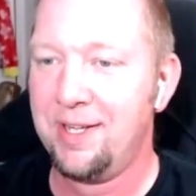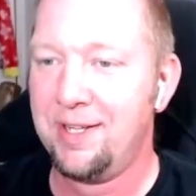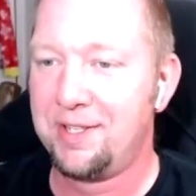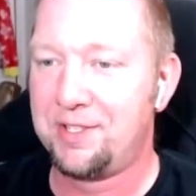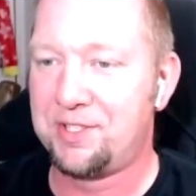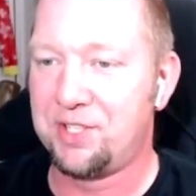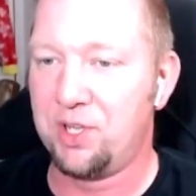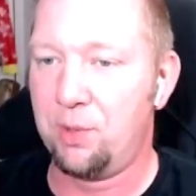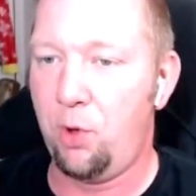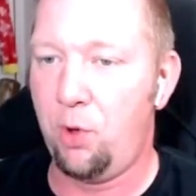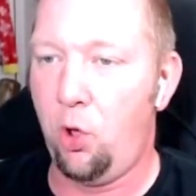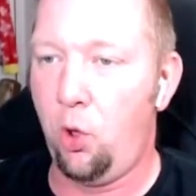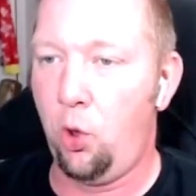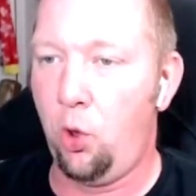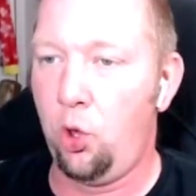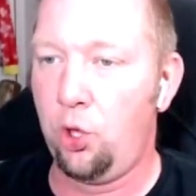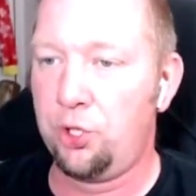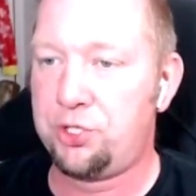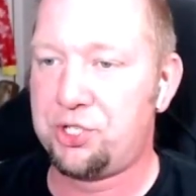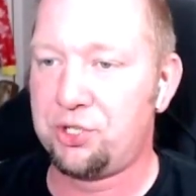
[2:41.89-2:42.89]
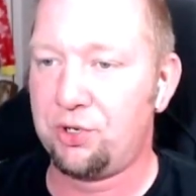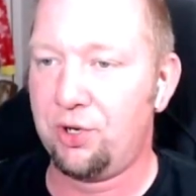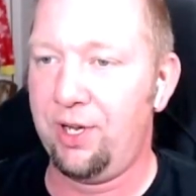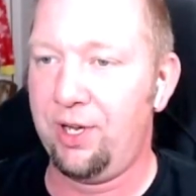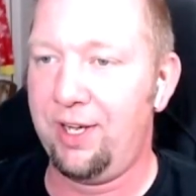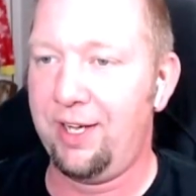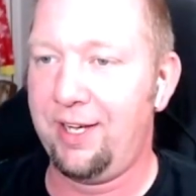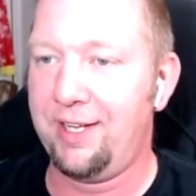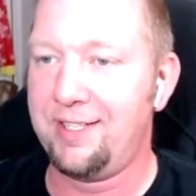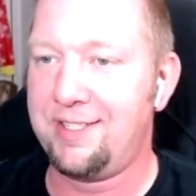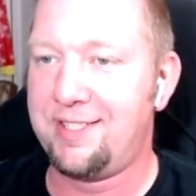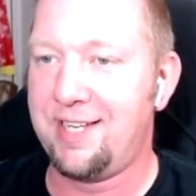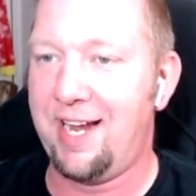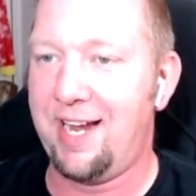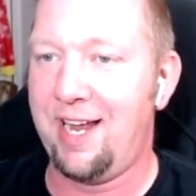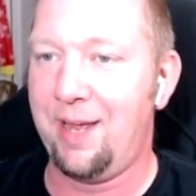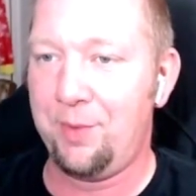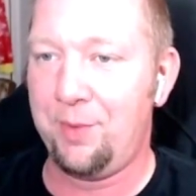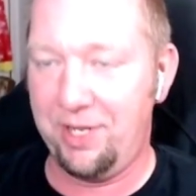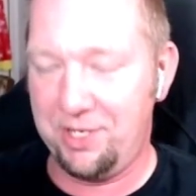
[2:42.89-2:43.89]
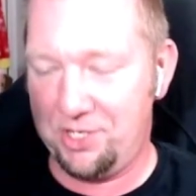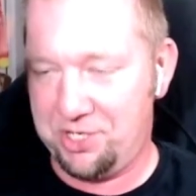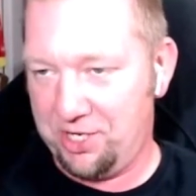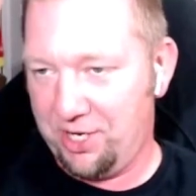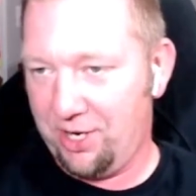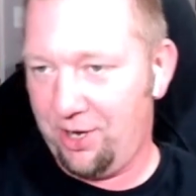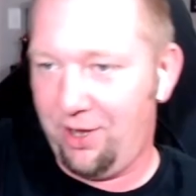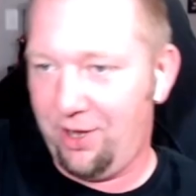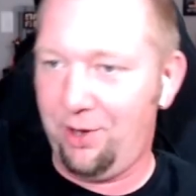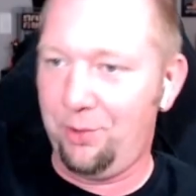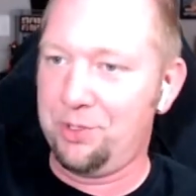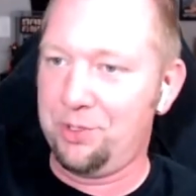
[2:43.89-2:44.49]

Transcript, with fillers: Some ultra damage, y'all.